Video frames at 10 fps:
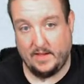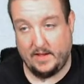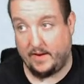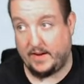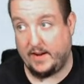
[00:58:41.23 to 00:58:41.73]

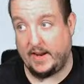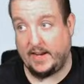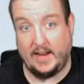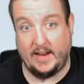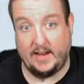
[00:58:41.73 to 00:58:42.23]
Uh, can I
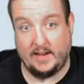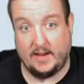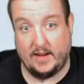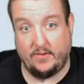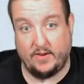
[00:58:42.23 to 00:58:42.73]
get it?
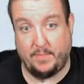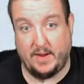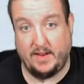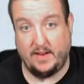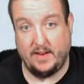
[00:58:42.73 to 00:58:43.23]
Can I jump in?